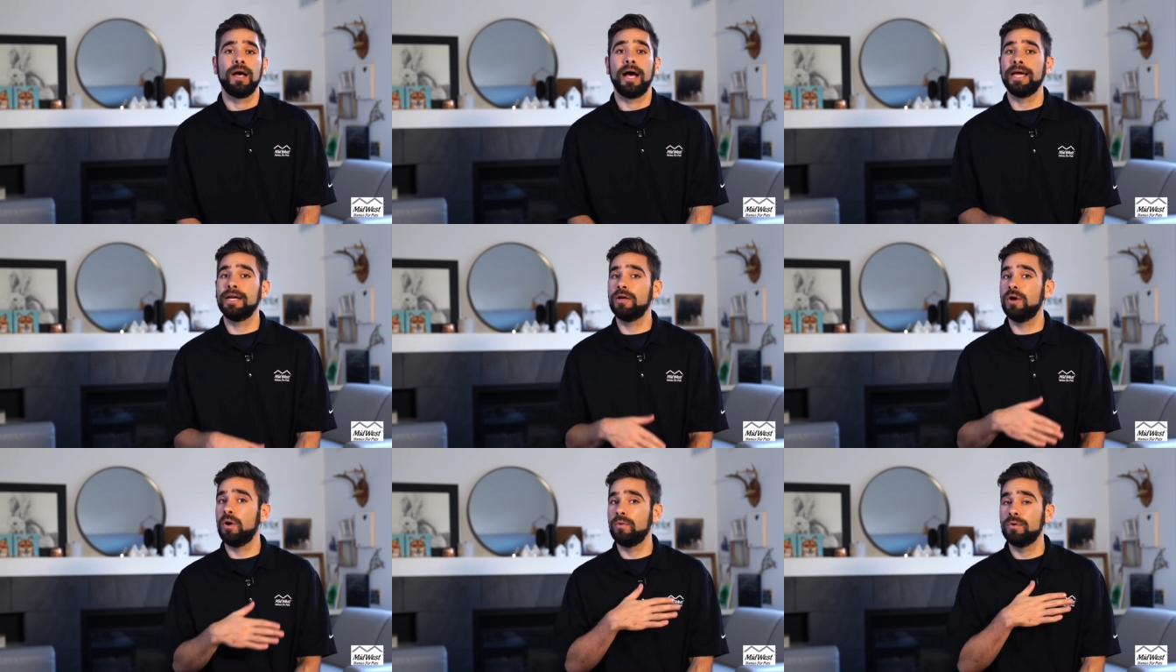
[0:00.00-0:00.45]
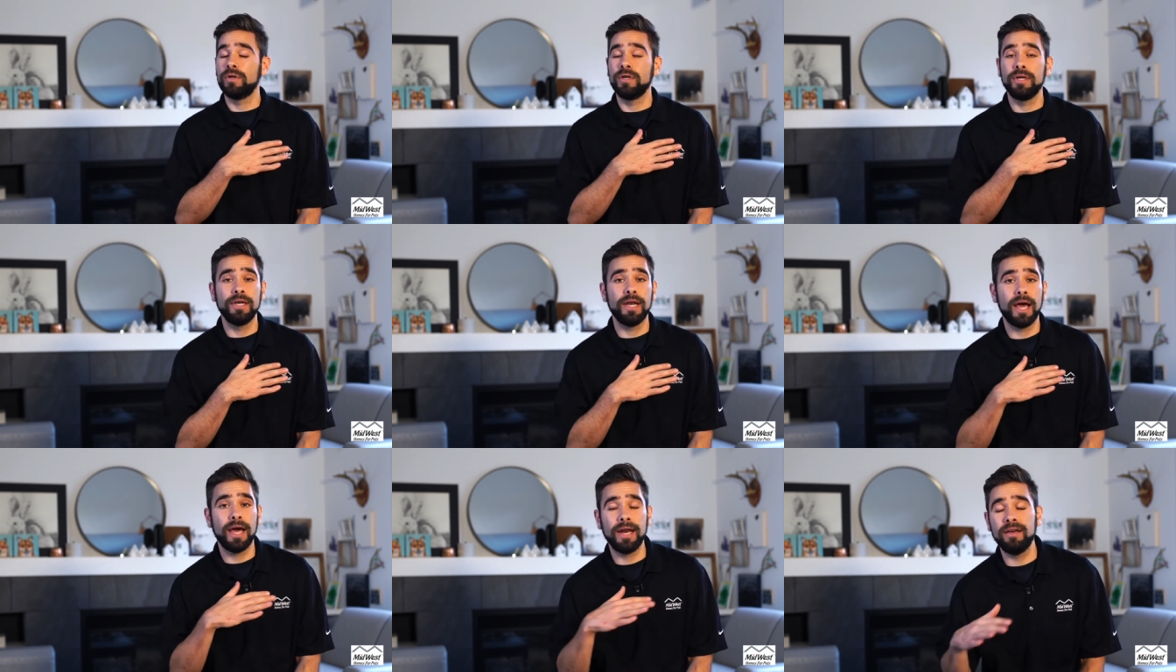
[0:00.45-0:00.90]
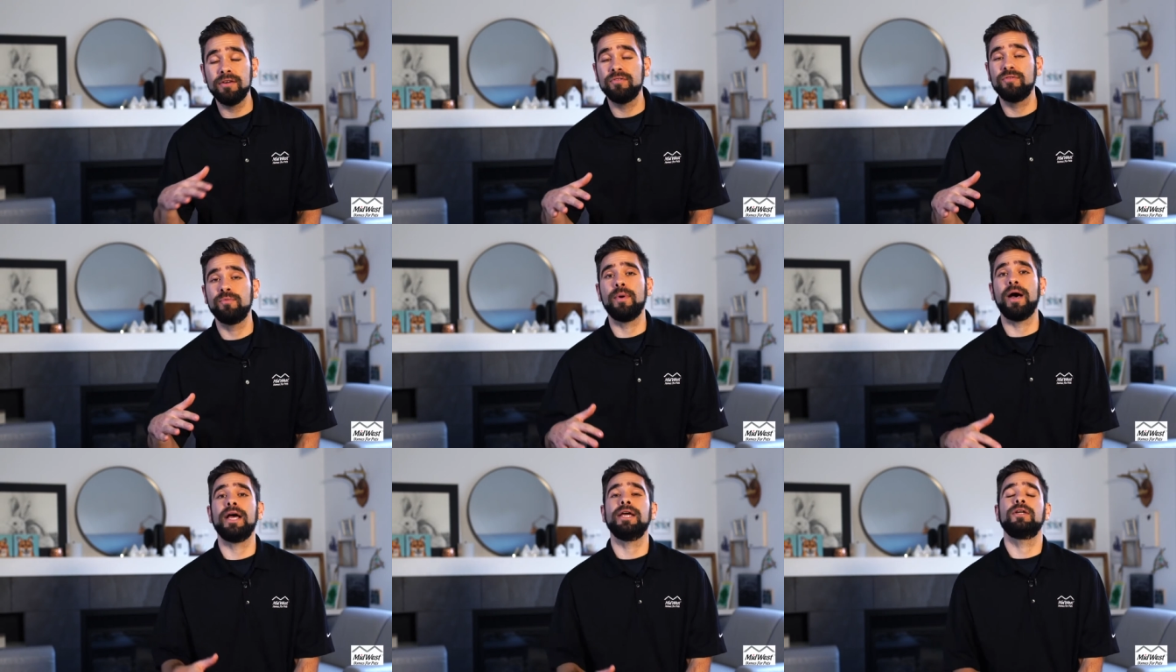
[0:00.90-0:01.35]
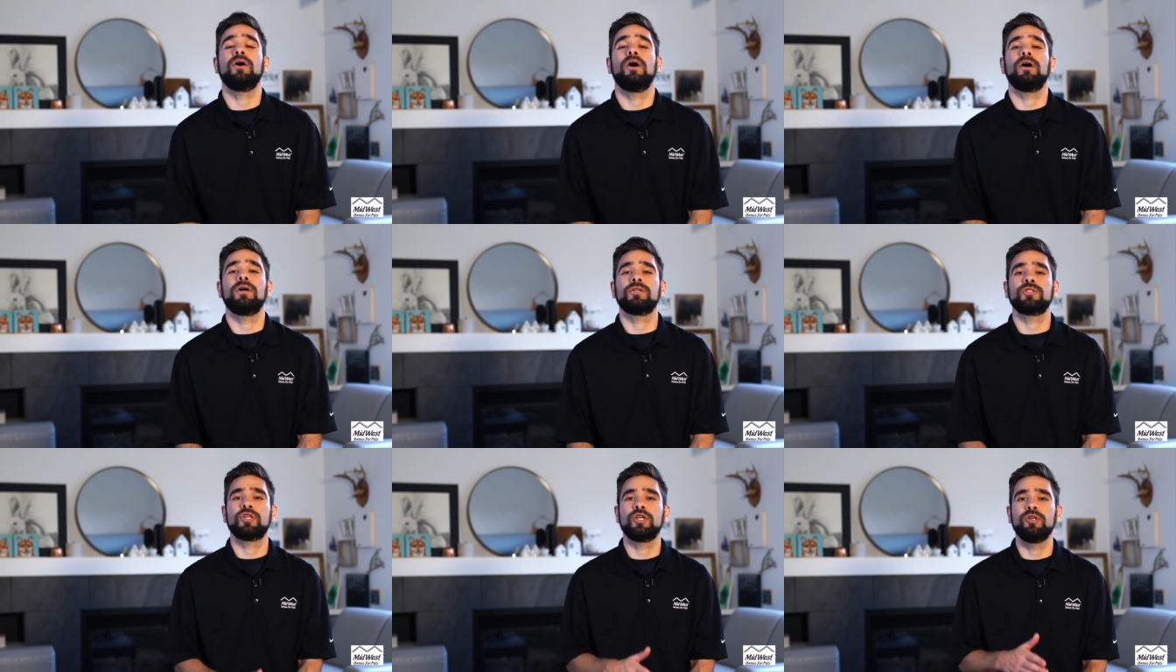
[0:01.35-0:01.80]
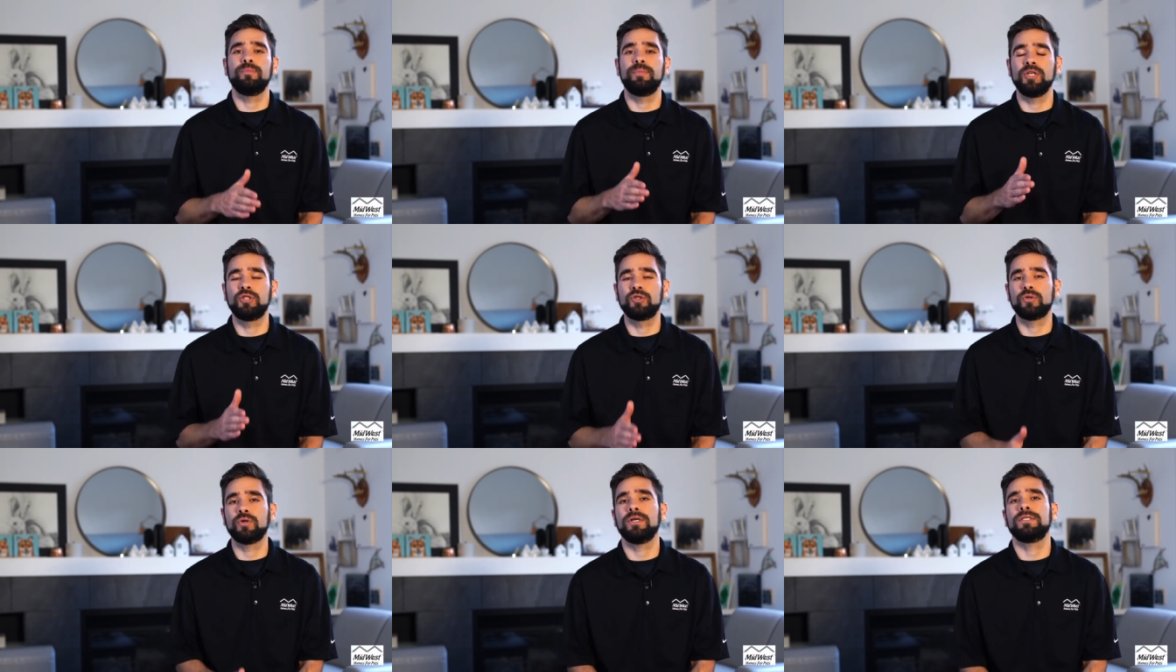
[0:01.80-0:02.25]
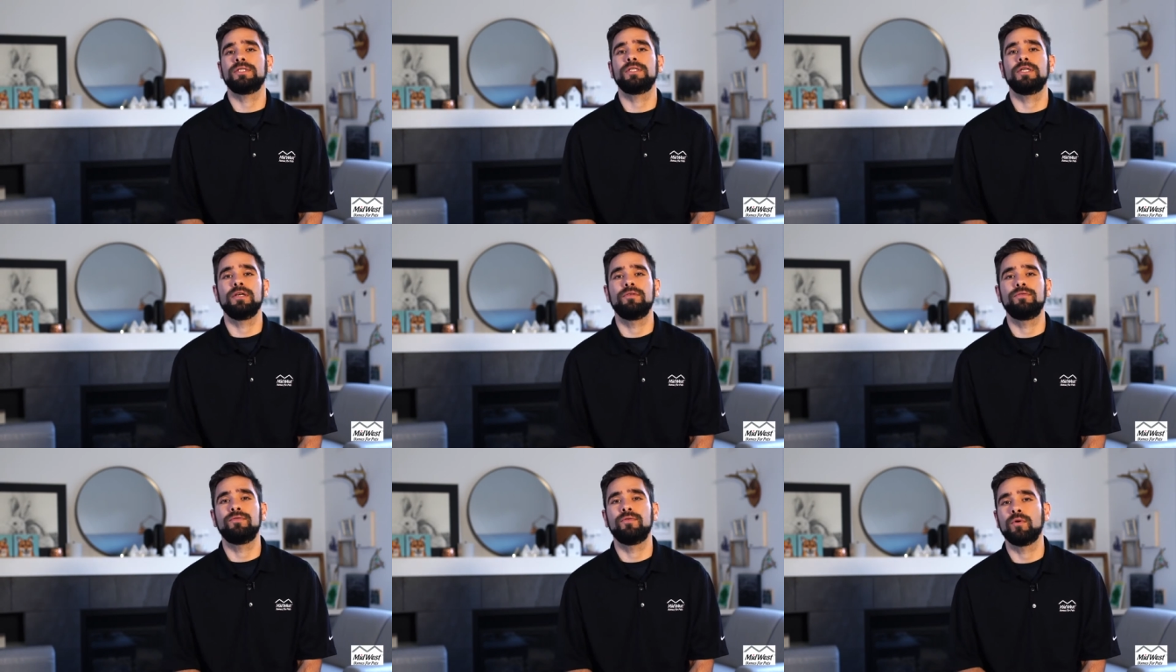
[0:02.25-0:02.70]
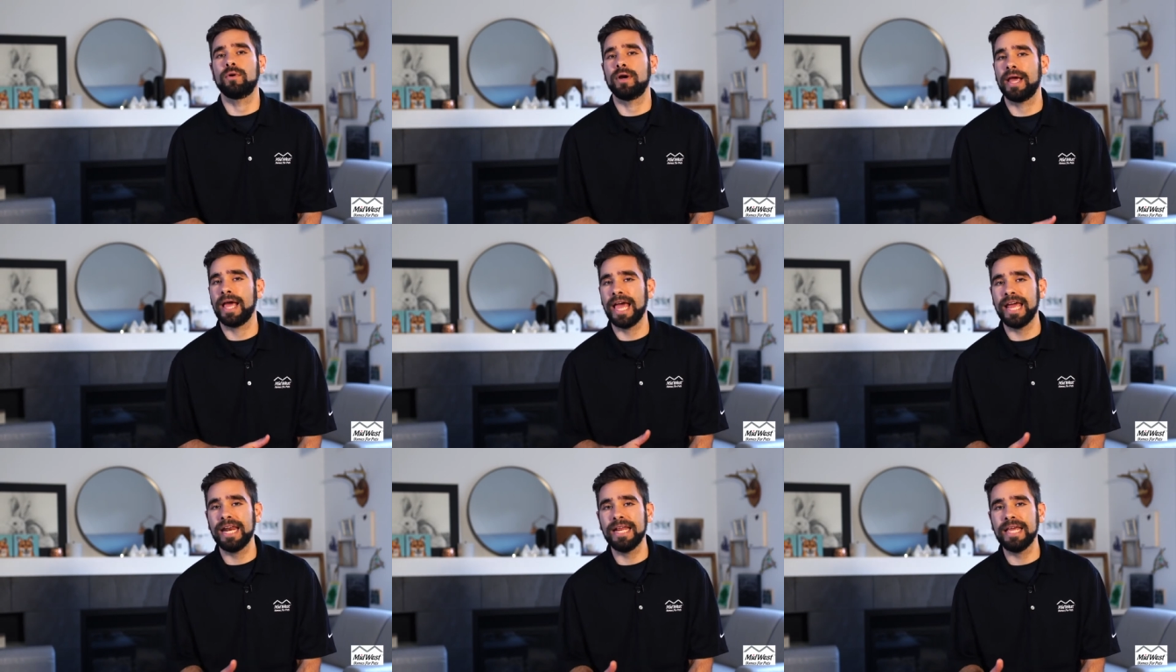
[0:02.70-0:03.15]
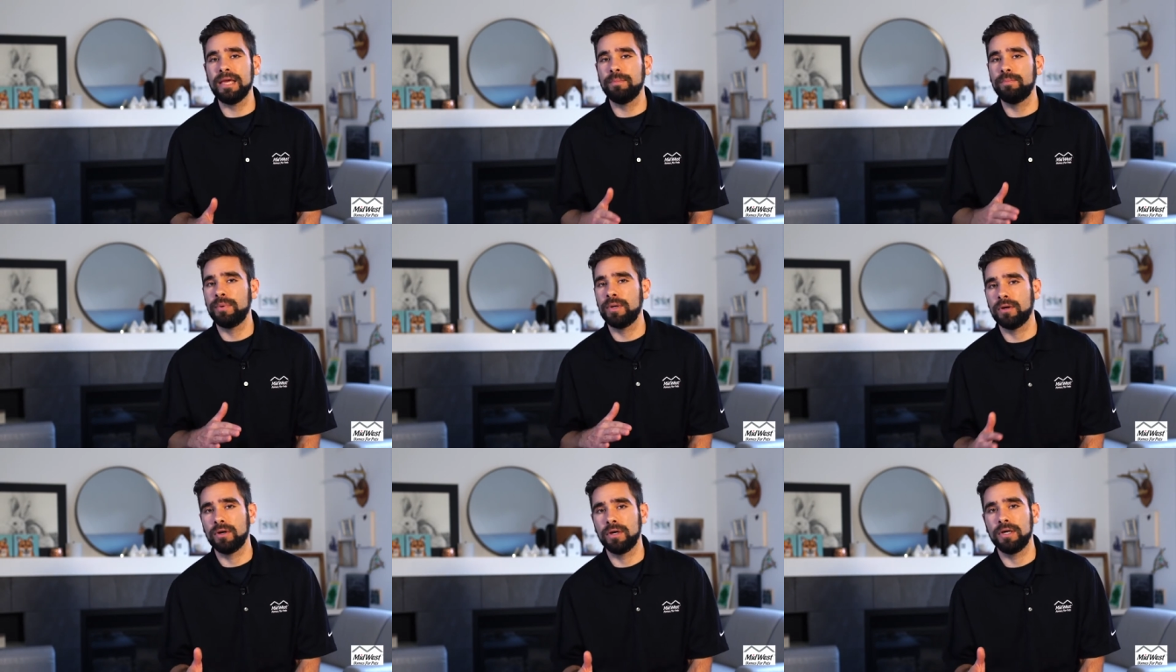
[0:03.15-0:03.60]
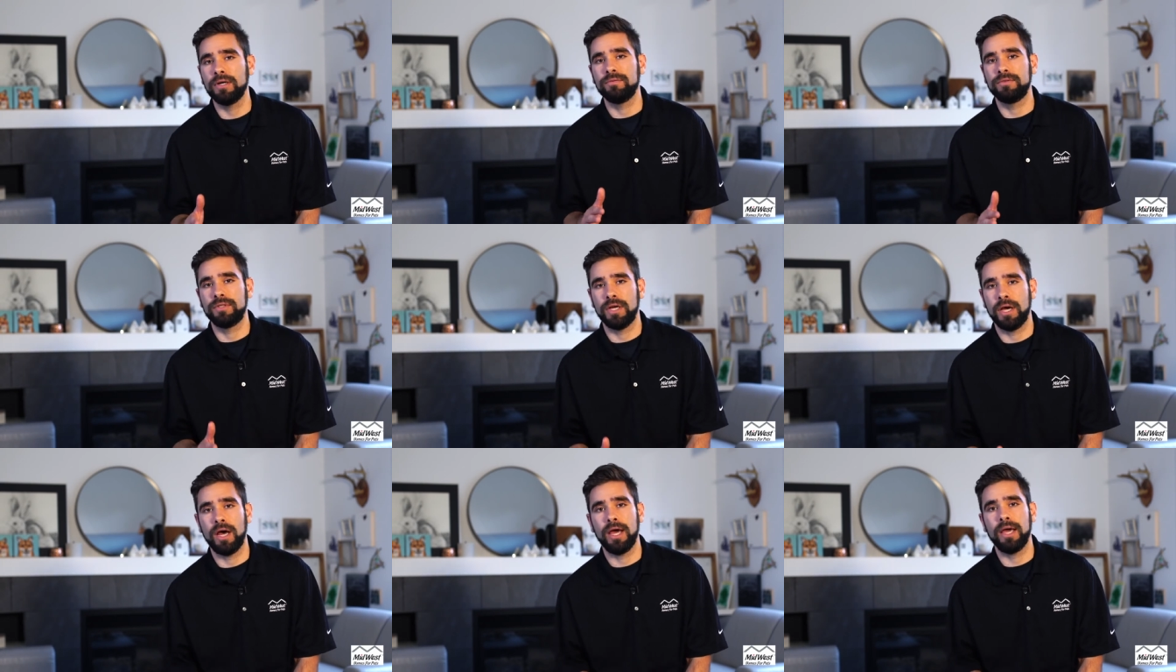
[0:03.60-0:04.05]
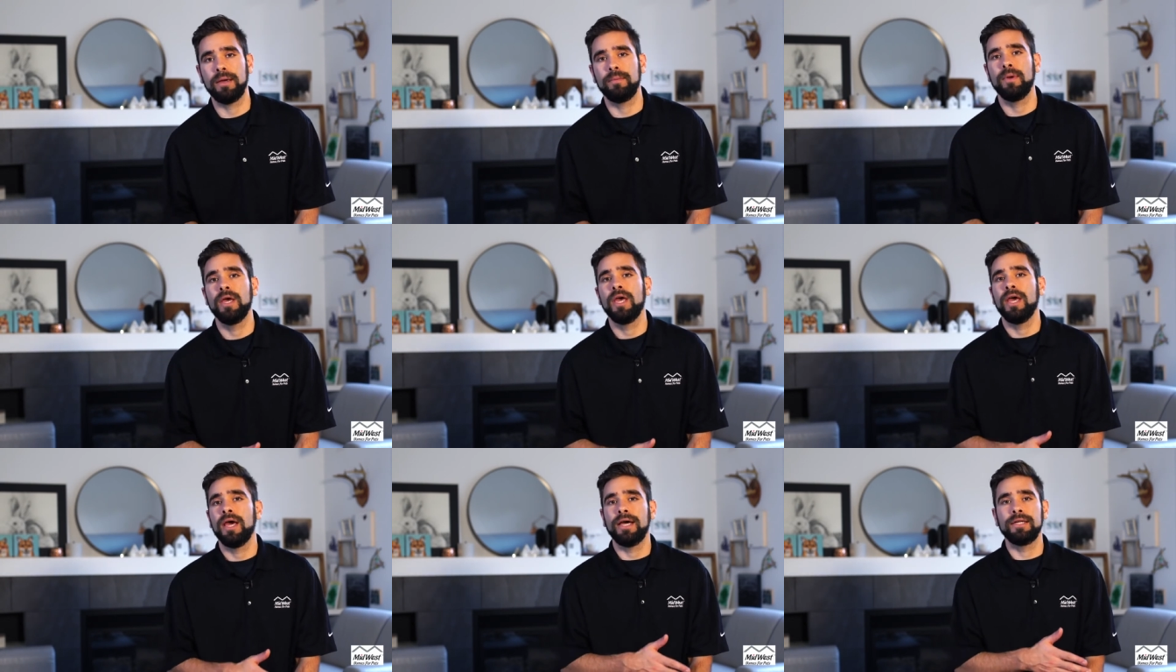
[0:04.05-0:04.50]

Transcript: I know none of my dogs could be trusted for any period of time